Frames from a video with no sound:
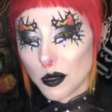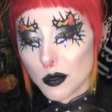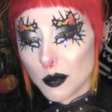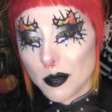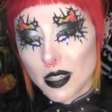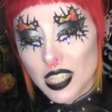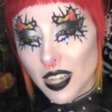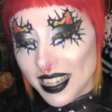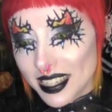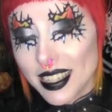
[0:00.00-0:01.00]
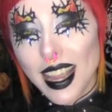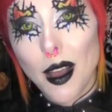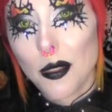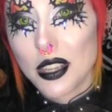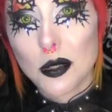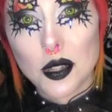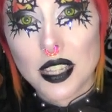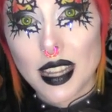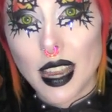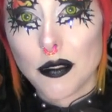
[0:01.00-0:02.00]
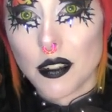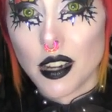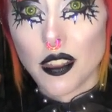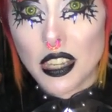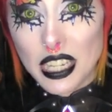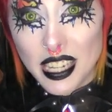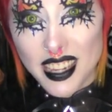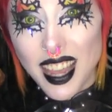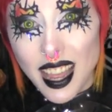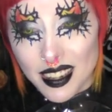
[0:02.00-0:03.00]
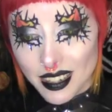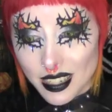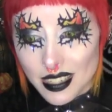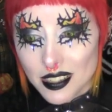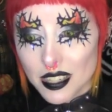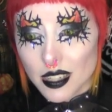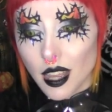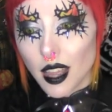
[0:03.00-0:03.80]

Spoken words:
which was precisely how things would stay for another year at least,